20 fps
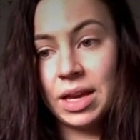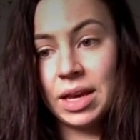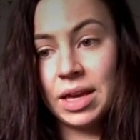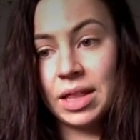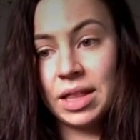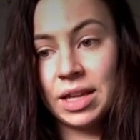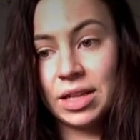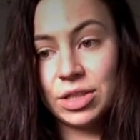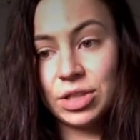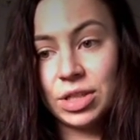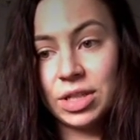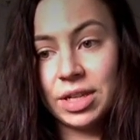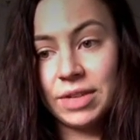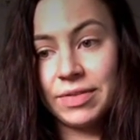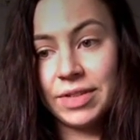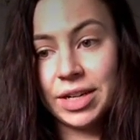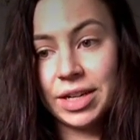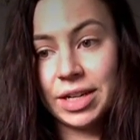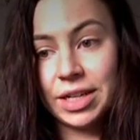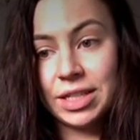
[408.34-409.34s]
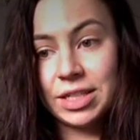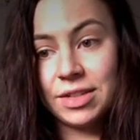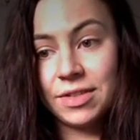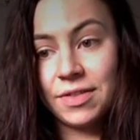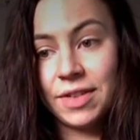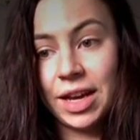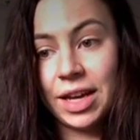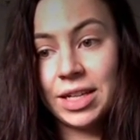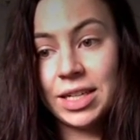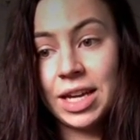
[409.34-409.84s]
and that should give it a nice
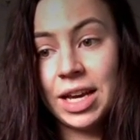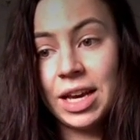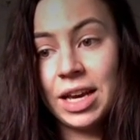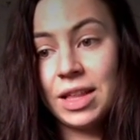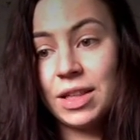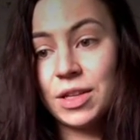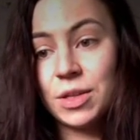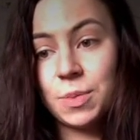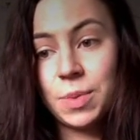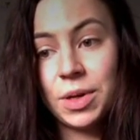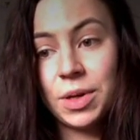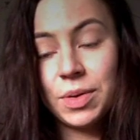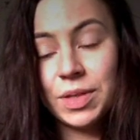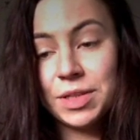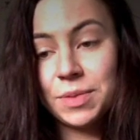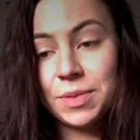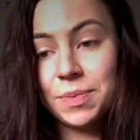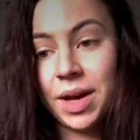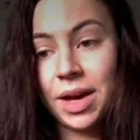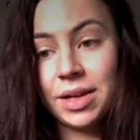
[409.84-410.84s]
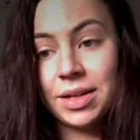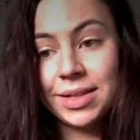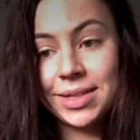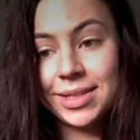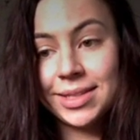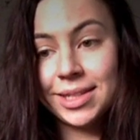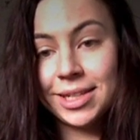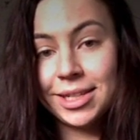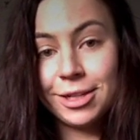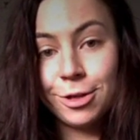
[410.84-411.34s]
effect. This poor spider's
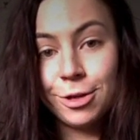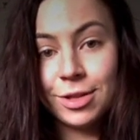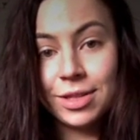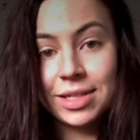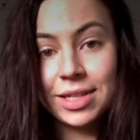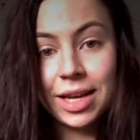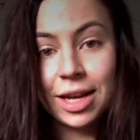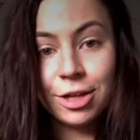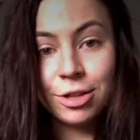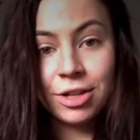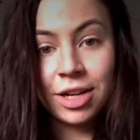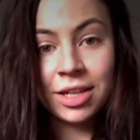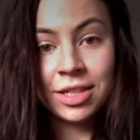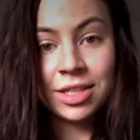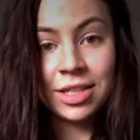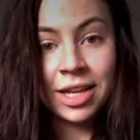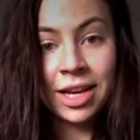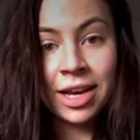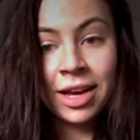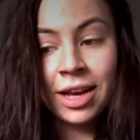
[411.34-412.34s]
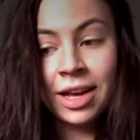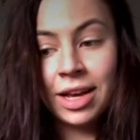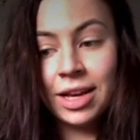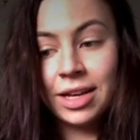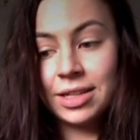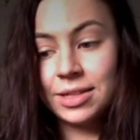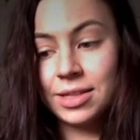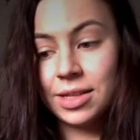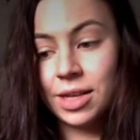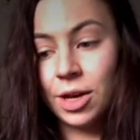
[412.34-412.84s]
sitting on this hydrangea,
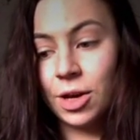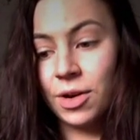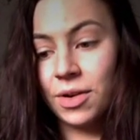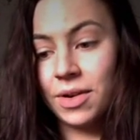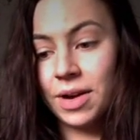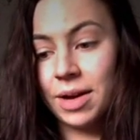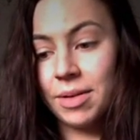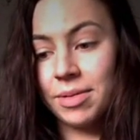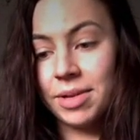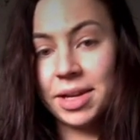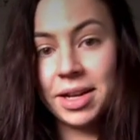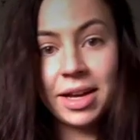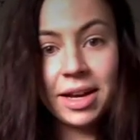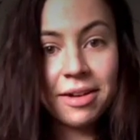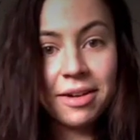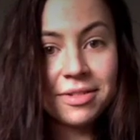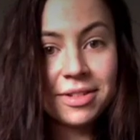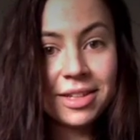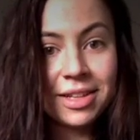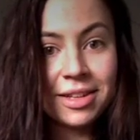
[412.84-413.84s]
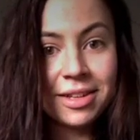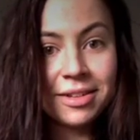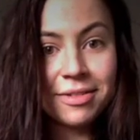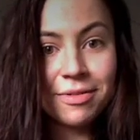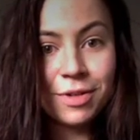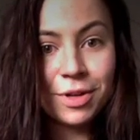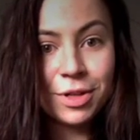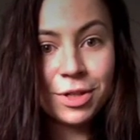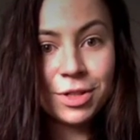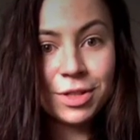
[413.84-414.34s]
so I'm going to have to
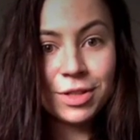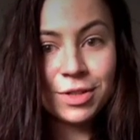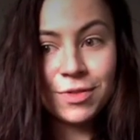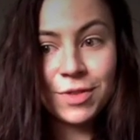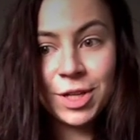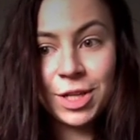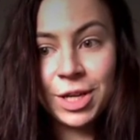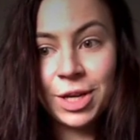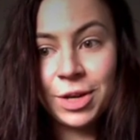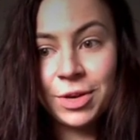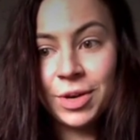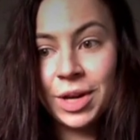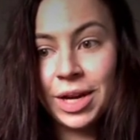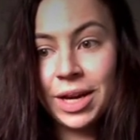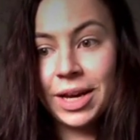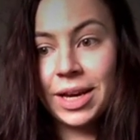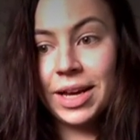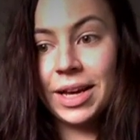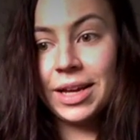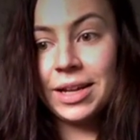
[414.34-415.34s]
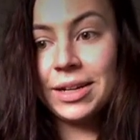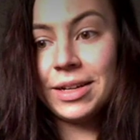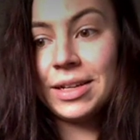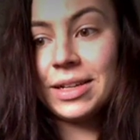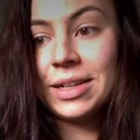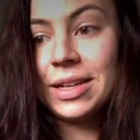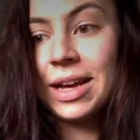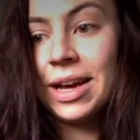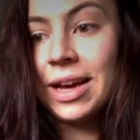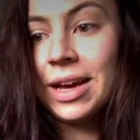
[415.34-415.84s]
finish this video and
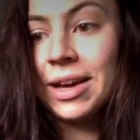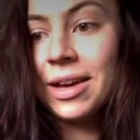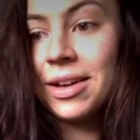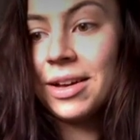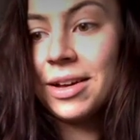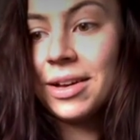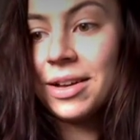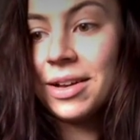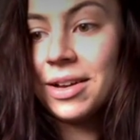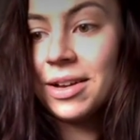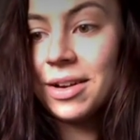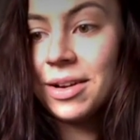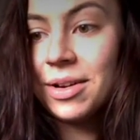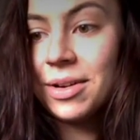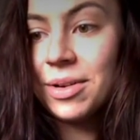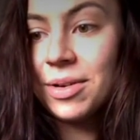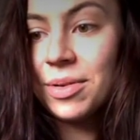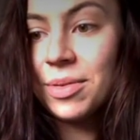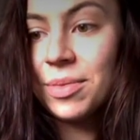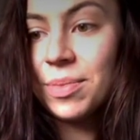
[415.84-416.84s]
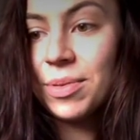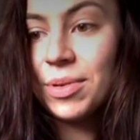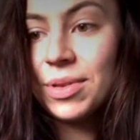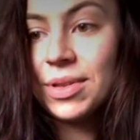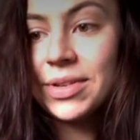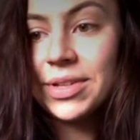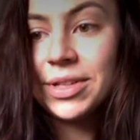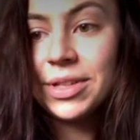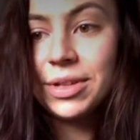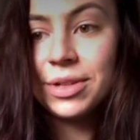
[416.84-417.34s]
uh, put
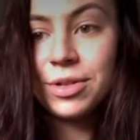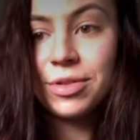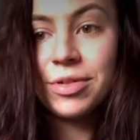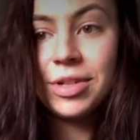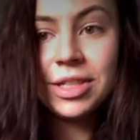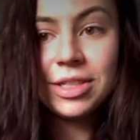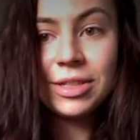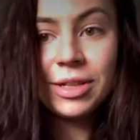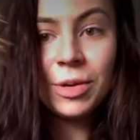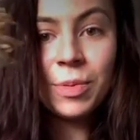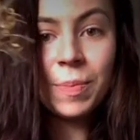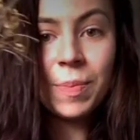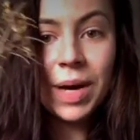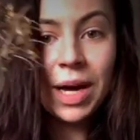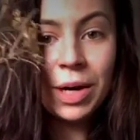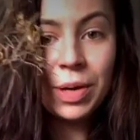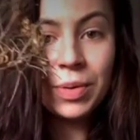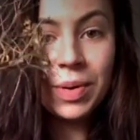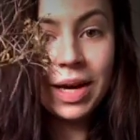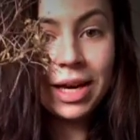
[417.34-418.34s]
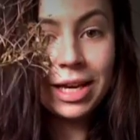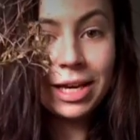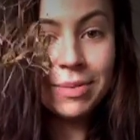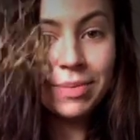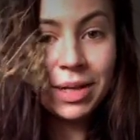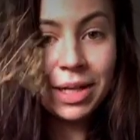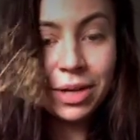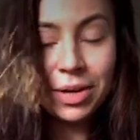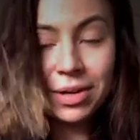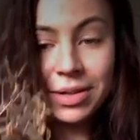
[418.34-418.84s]
this little creature back where he
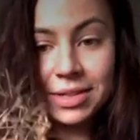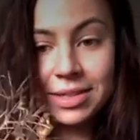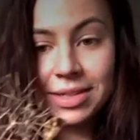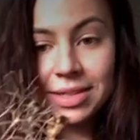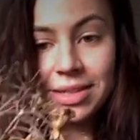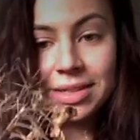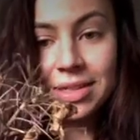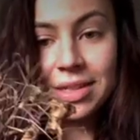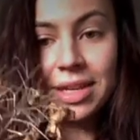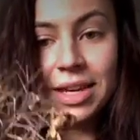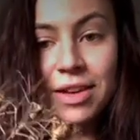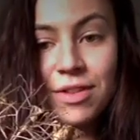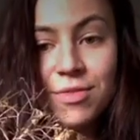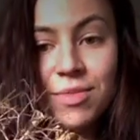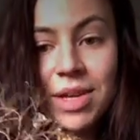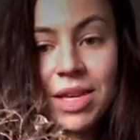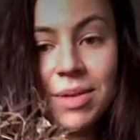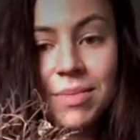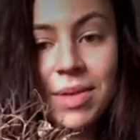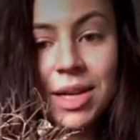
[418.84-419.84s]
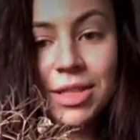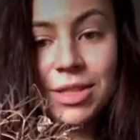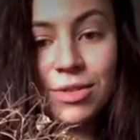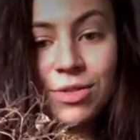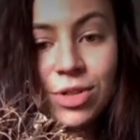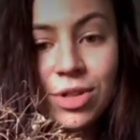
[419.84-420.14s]
belongs because he gave me a massive